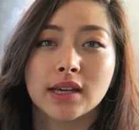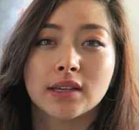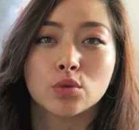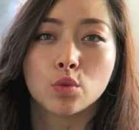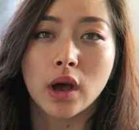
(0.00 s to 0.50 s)

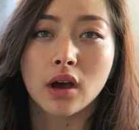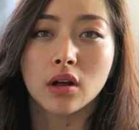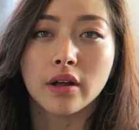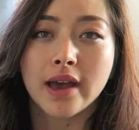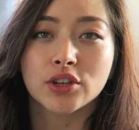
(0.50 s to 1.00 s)
as
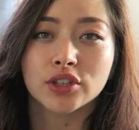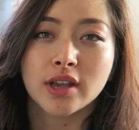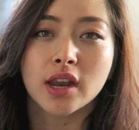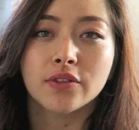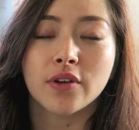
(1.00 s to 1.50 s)
well and just
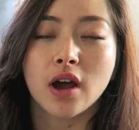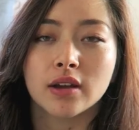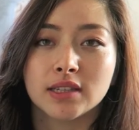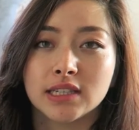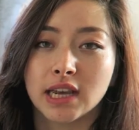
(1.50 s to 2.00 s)
kind
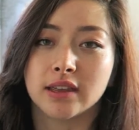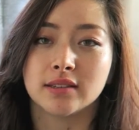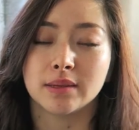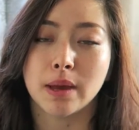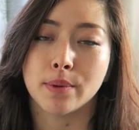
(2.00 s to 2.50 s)
of stick
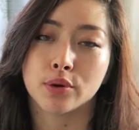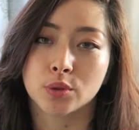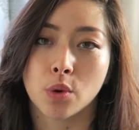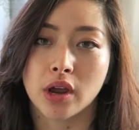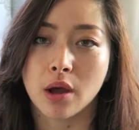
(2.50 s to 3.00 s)
this in my
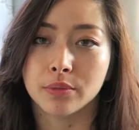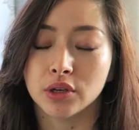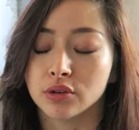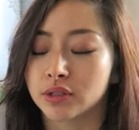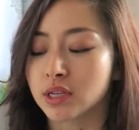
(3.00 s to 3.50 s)
post-workout
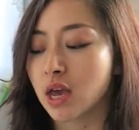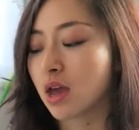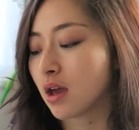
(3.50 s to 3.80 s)
meals.